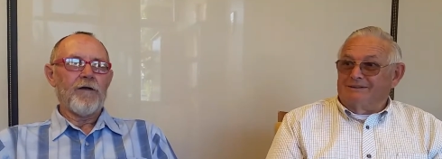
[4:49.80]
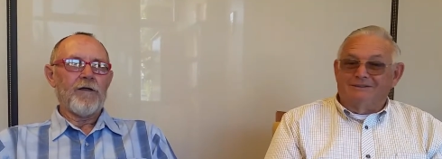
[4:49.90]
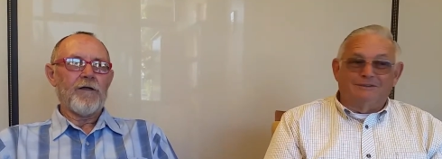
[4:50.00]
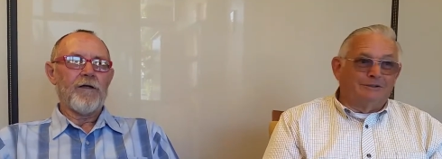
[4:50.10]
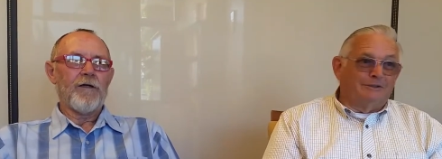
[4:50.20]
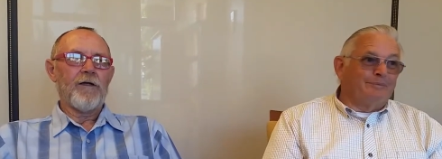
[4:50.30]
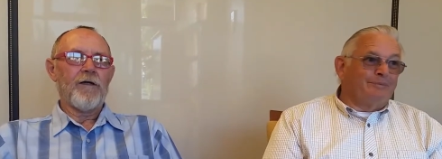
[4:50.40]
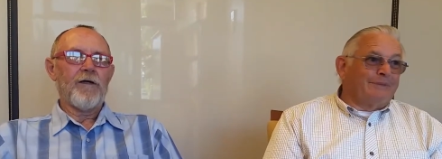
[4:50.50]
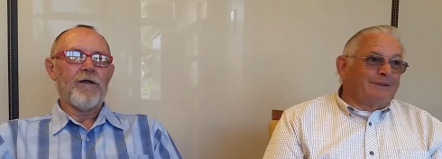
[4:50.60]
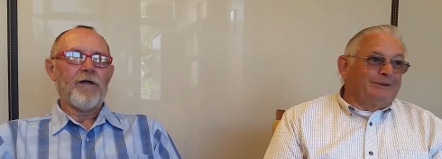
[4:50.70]
Speaker 1: Uh, the only
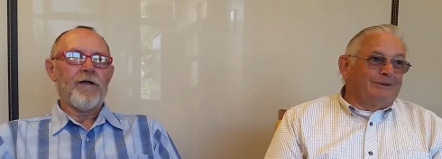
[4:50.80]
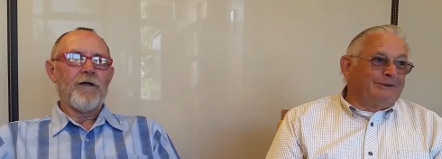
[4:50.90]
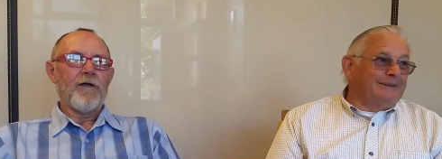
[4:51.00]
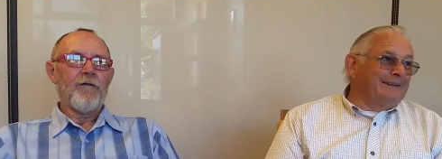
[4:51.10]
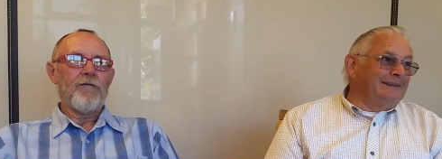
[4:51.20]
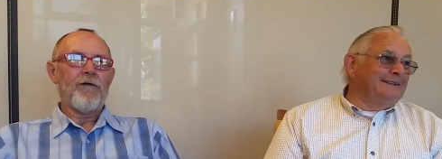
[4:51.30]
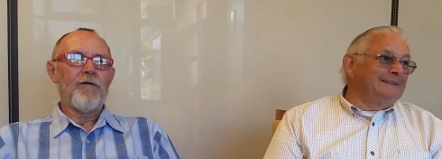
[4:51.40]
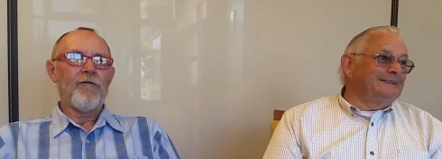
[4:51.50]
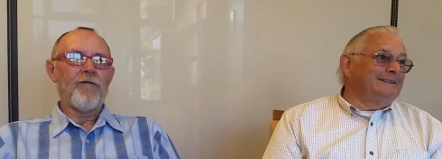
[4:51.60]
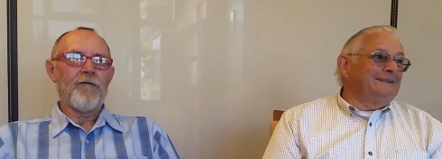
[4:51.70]
the only thing
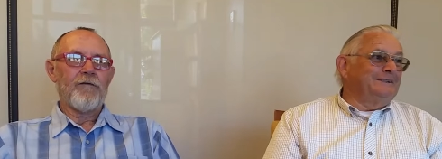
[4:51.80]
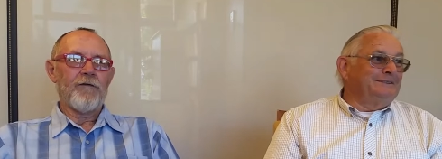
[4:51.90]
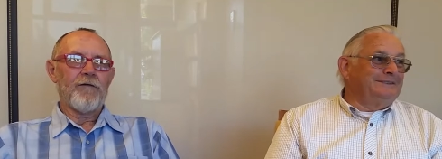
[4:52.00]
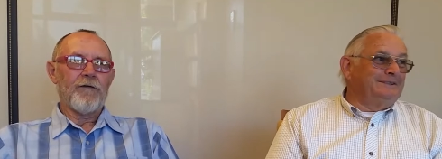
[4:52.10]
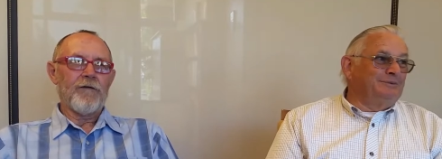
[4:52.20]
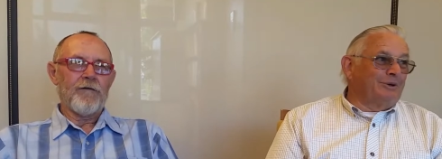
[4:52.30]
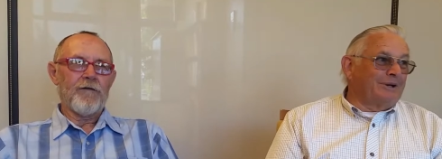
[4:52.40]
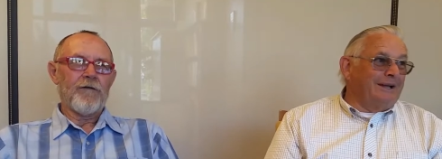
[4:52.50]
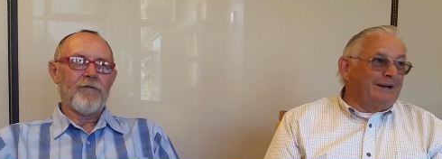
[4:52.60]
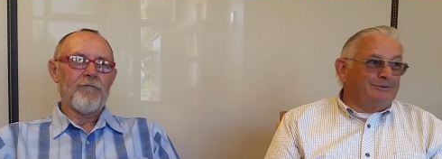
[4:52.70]
that uh, didn't
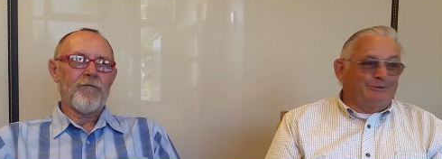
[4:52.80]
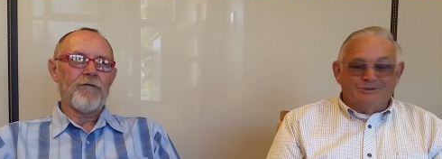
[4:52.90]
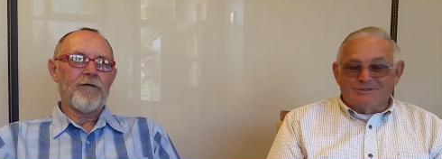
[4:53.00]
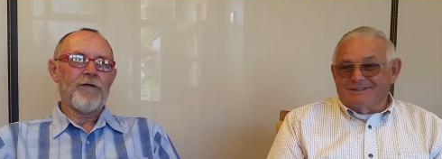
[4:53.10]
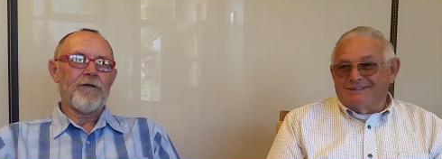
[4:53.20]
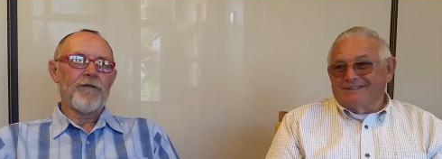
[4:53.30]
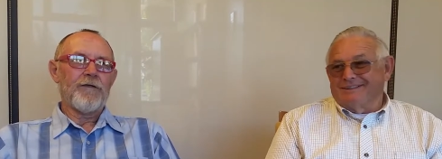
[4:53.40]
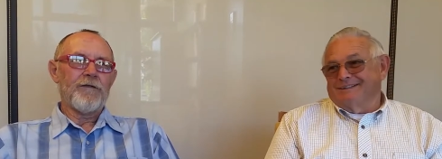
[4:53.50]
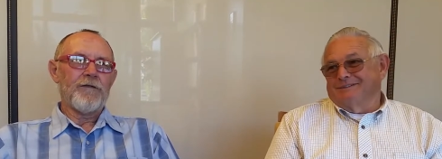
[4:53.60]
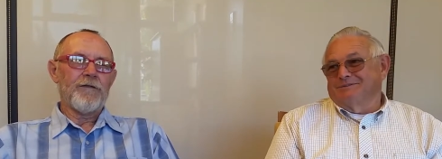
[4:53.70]
work out was
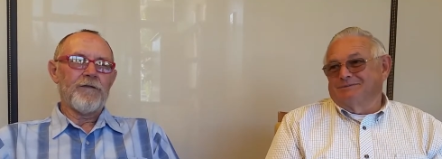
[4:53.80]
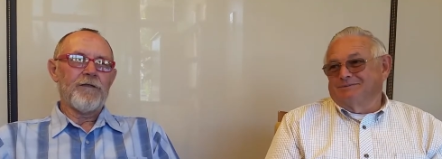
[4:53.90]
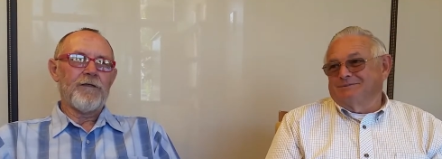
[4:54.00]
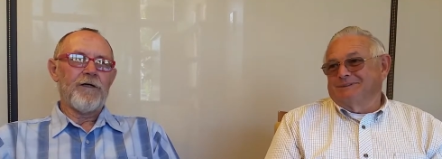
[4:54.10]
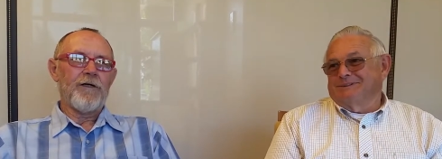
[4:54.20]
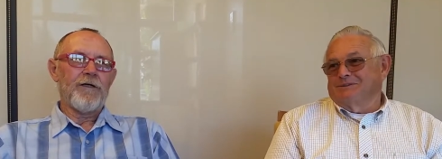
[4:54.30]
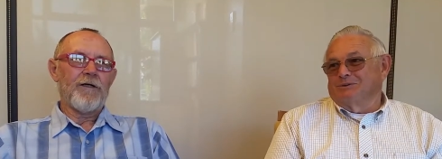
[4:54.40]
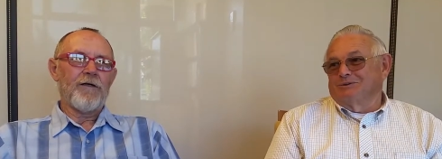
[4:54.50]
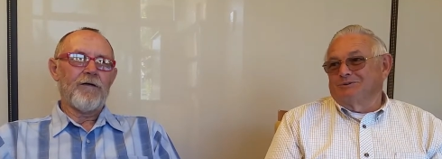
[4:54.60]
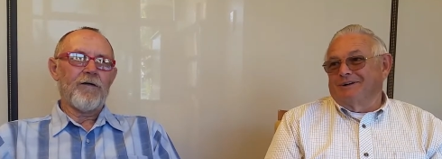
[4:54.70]
the uh, uh,
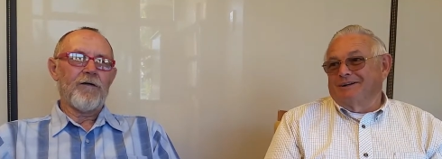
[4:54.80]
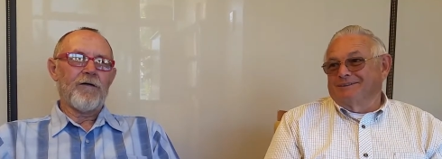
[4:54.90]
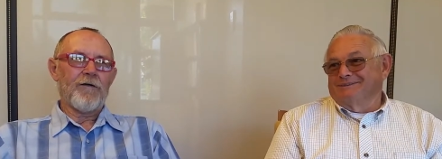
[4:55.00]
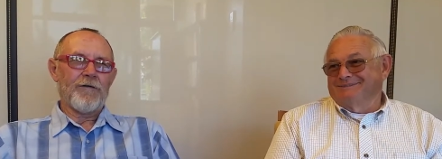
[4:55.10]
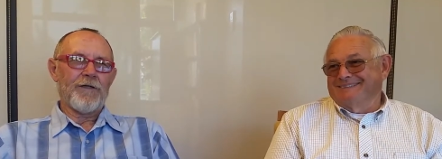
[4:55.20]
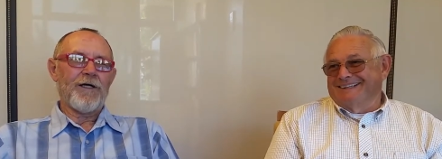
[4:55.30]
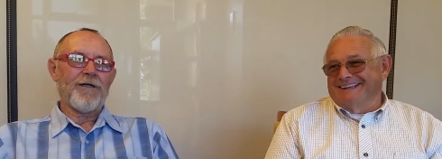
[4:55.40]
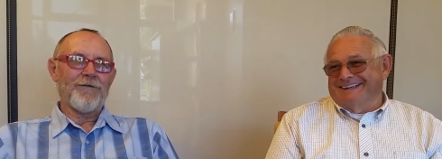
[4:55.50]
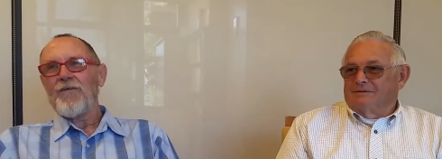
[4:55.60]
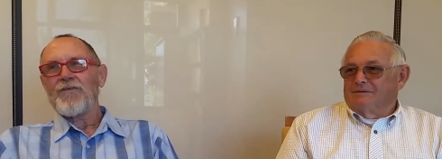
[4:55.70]
Golden Triangle.
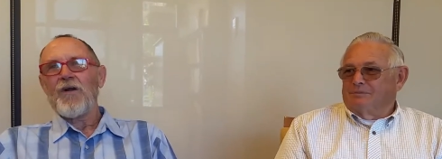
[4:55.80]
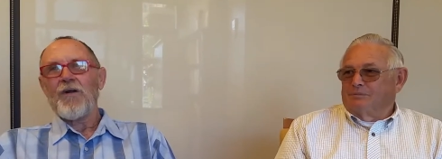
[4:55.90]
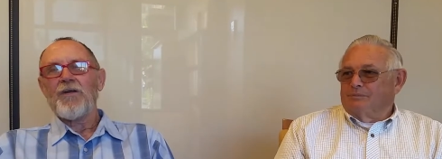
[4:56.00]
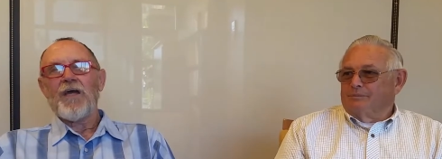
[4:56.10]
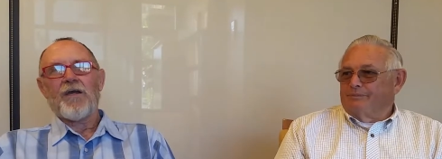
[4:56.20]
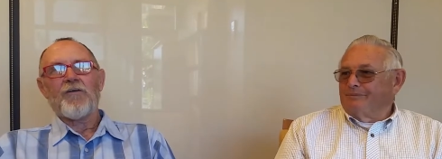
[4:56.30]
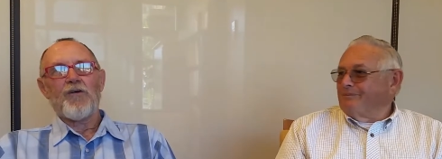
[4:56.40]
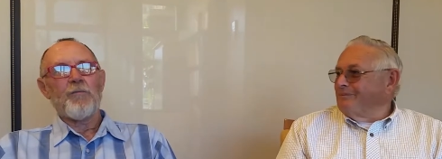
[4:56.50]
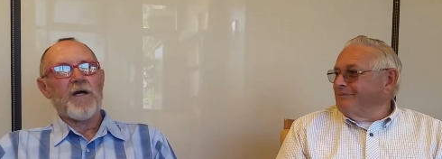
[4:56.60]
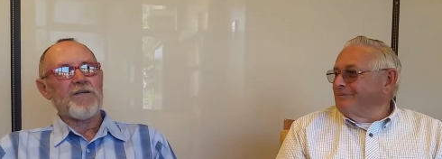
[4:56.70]
Speaker 2: Yeah, I've started digging
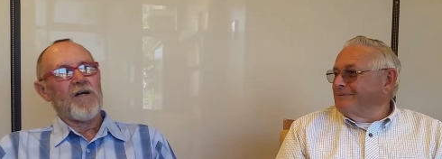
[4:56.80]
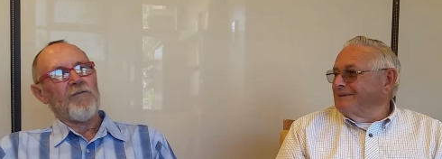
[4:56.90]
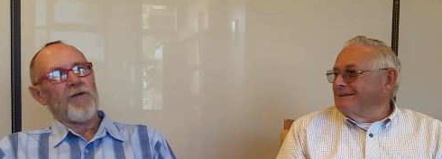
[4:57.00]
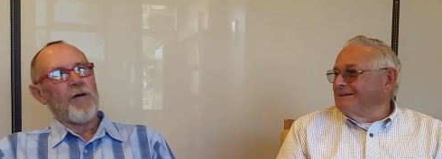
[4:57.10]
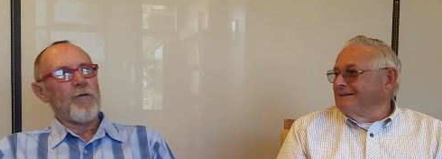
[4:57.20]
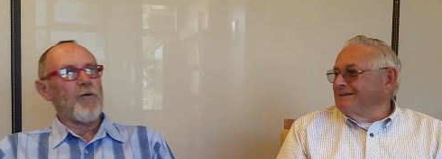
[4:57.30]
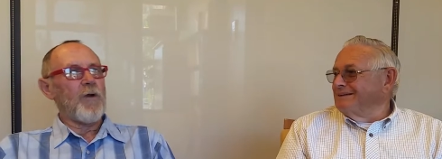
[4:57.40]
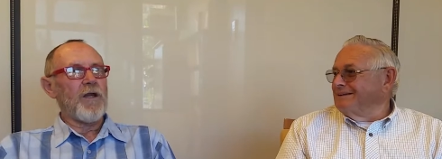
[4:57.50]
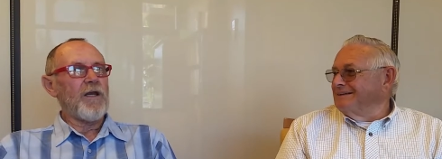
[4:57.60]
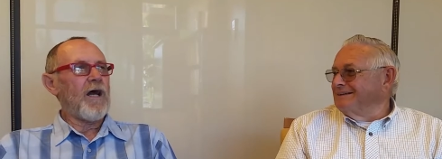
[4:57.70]
through my stuff, and I'm going to
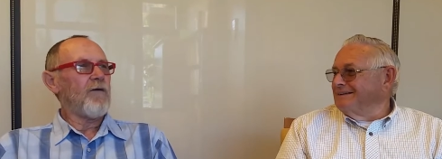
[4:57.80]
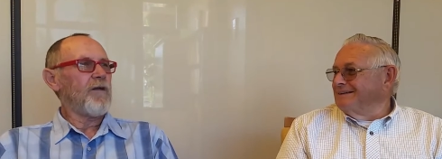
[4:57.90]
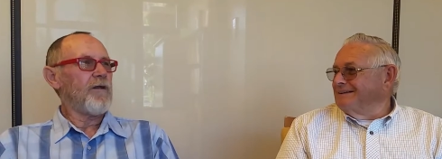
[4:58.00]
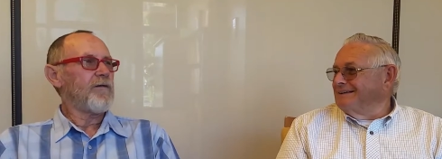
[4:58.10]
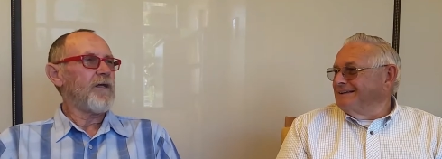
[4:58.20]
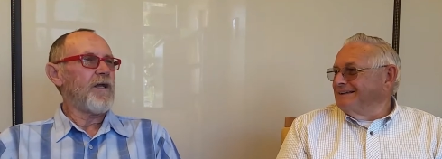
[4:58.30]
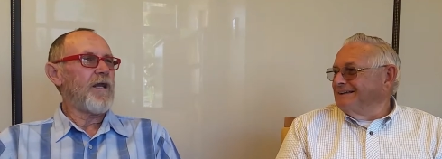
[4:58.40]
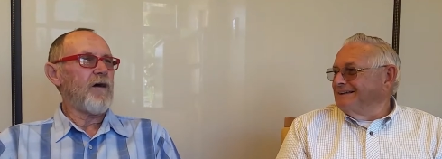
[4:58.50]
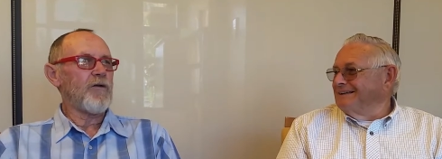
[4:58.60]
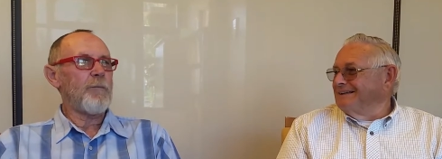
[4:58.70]
run it down, send
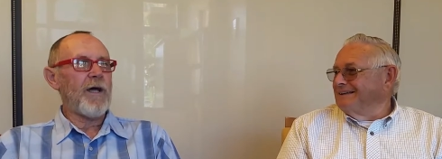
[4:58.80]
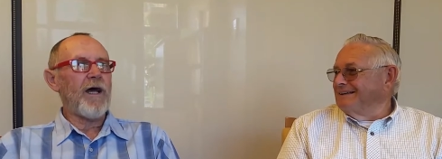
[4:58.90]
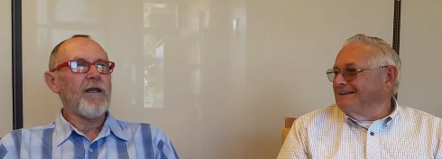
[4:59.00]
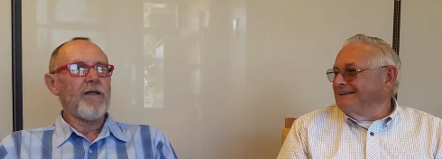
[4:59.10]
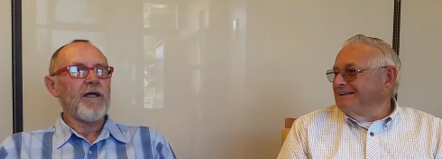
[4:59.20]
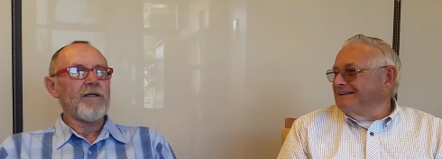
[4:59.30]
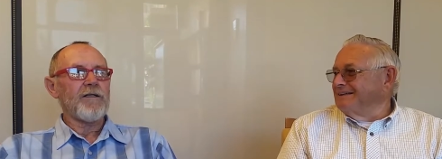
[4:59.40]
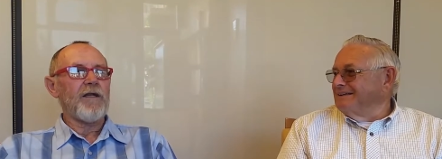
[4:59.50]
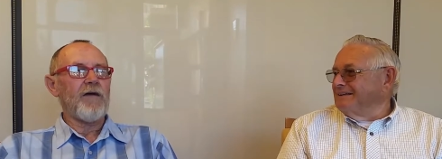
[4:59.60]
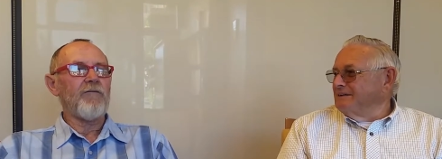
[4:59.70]
it down to Pat. Things
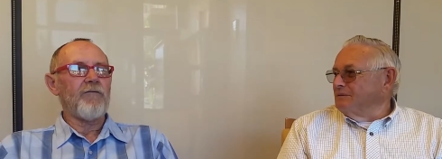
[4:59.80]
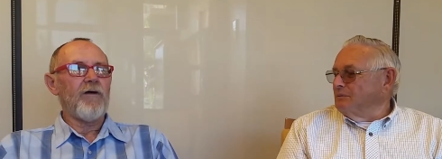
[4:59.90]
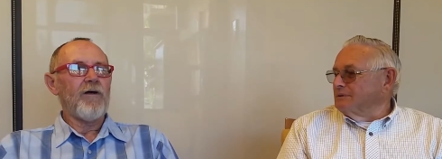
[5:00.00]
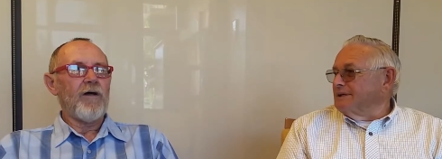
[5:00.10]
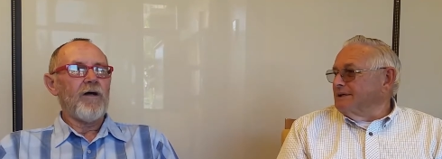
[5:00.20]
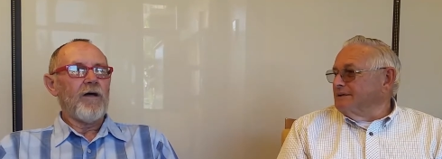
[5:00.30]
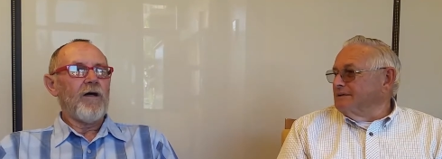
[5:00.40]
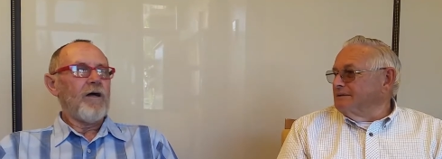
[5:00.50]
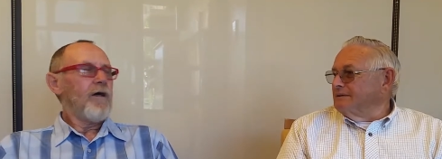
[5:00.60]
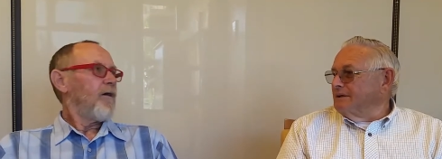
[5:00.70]
that I've.
Speaker 1: What's that?
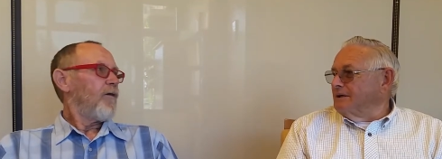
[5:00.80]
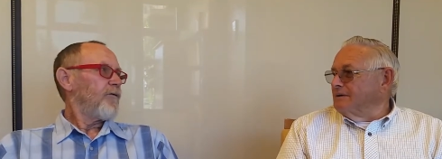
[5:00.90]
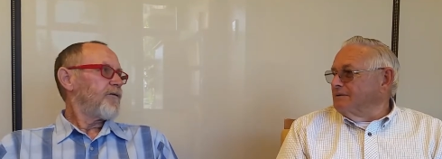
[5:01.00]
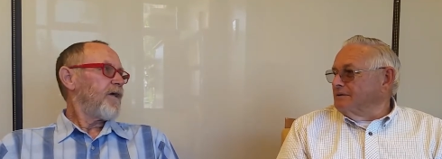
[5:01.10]
You got a